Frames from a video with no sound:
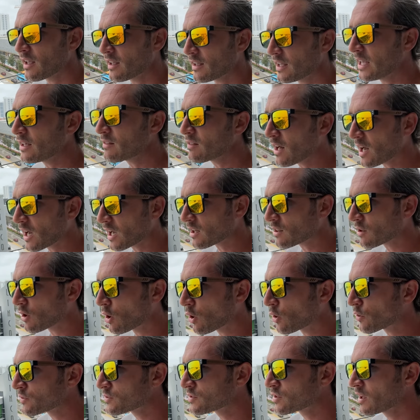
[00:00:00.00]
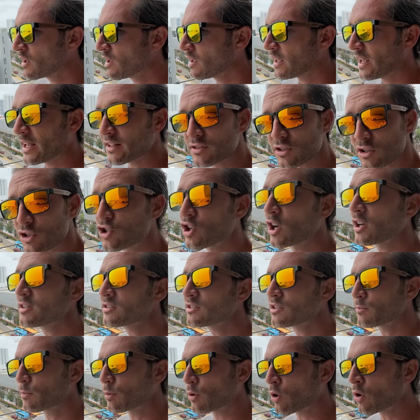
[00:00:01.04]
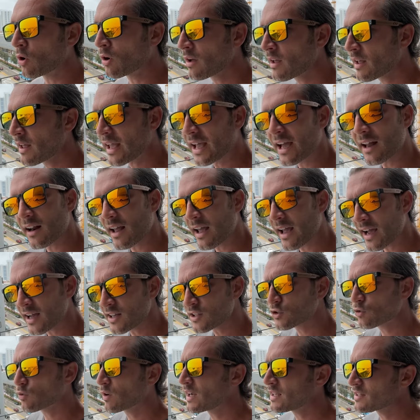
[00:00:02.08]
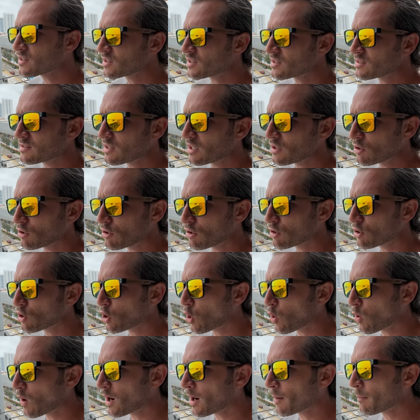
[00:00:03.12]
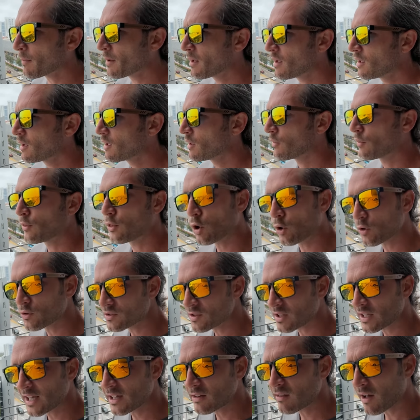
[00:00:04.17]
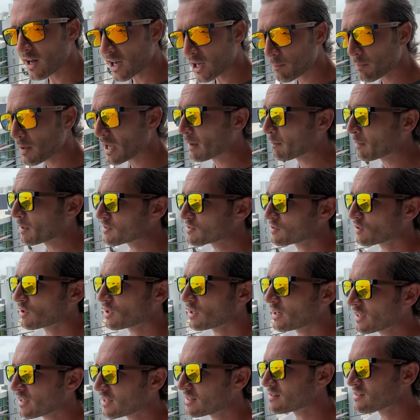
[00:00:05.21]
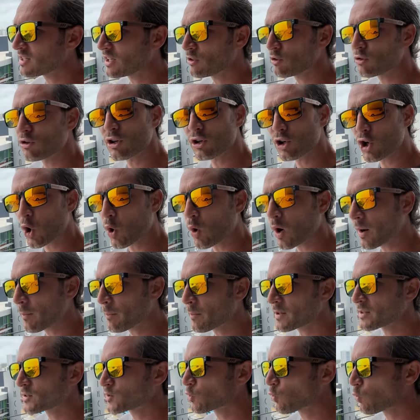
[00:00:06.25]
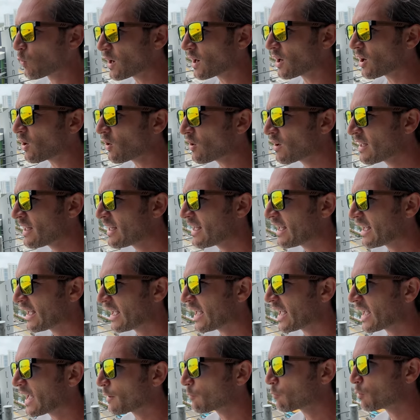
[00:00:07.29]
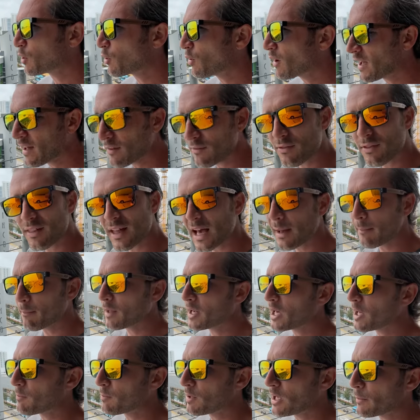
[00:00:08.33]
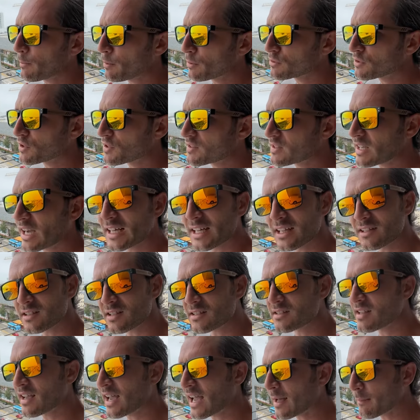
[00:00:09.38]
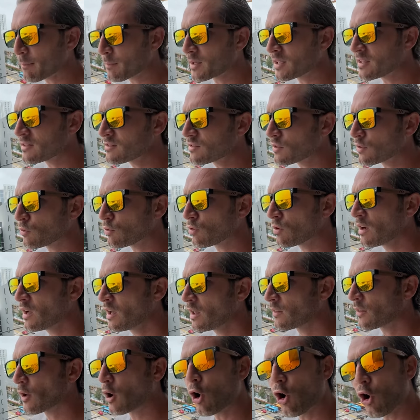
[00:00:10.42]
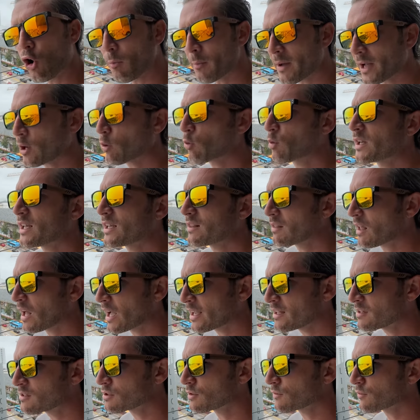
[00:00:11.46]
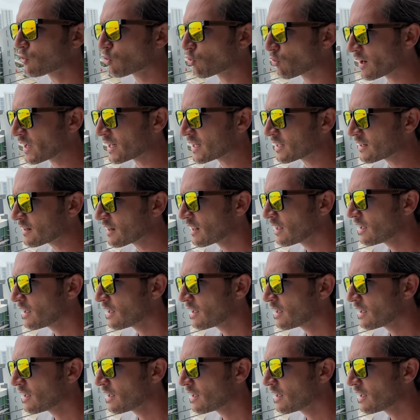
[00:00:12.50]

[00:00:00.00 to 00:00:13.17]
HELOC loans, it's adjustable, and as rates continue to go up, those HELOC payments are going to continue to go up as well. And when you have that many people deciding to tap into the home equity lines of credit,